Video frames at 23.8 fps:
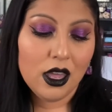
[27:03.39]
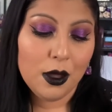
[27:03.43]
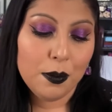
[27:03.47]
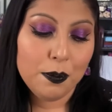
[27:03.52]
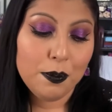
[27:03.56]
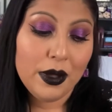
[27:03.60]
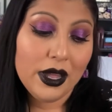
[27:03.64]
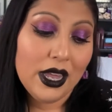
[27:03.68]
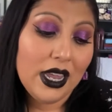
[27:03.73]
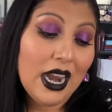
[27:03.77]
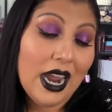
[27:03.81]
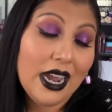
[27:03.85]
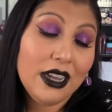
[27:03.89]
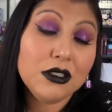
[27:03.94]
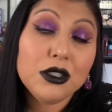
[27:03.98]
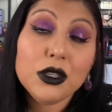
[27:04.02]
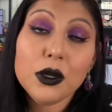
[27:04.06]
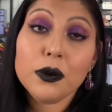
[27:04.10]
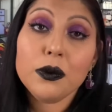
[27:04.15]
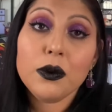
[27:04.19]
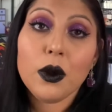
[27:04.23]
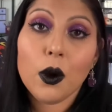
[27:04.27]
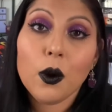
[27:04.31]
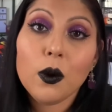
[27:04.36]
But I
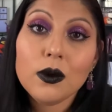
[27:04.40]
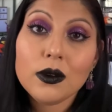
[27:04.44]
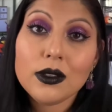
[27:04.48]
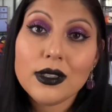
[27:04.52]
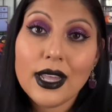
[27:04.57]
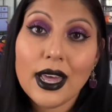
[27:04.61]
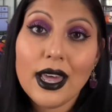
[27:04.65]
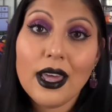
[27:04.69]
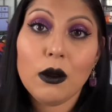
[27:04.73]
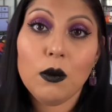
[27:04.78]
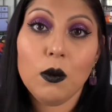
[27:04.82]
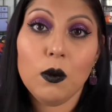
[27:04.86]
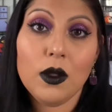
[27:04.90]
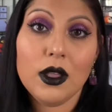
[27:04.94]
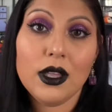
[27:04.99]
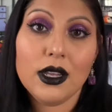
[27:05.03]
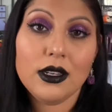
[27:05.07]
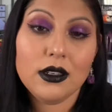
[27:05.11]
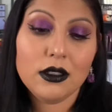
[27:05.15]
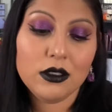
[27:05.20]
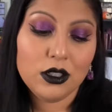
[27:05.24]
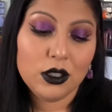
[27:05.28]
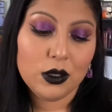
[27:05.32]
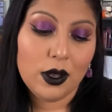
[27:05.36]
don't own that
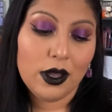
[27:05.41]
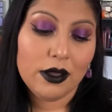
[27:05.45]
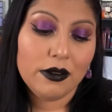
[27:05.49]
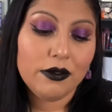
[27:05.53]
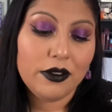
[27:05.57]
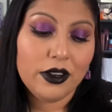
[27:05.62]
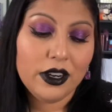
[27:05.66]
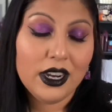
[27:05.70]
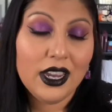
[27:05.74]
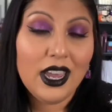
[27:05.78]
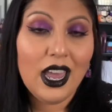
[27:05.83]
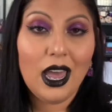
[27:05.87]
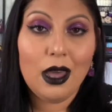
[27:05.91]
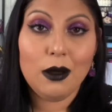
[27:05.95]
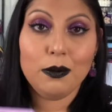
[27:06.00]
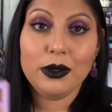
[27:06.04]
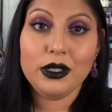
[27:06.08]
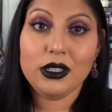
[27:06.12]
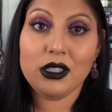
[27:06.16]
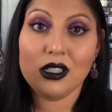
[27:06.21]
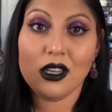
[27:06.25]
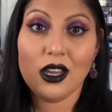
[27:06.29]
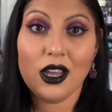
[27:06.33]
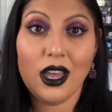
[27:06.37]
one, so I'm very happy
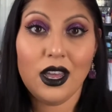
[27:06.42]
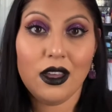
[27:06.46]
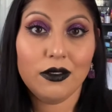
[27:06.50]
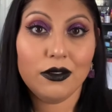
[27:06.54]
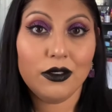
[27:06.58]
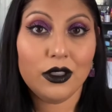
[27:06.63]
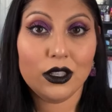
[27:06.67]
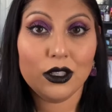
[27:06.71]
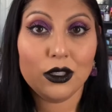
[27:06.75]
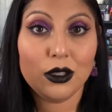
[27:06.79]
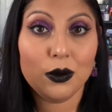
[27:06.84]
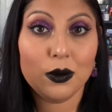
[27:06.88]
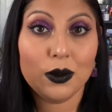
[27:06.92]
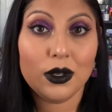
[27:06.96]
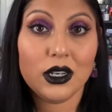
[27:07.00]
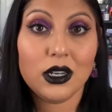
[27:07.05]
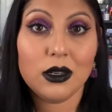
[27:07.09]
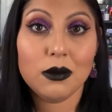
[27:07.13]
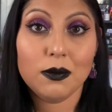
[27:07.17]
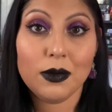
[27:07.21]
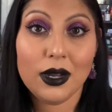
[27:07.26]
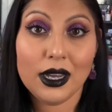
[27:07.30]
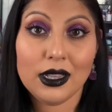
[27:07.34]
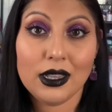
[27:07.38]
to have this one in
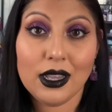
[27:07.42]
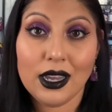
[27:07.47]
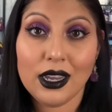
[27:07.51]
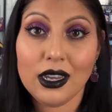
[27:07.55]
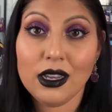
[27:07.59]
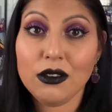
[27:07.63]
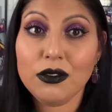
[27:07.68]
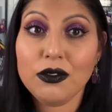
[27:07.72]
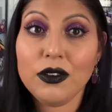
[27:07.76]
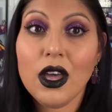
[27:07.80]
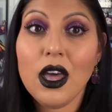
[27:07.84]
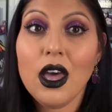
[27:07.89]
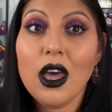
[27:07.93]
my life.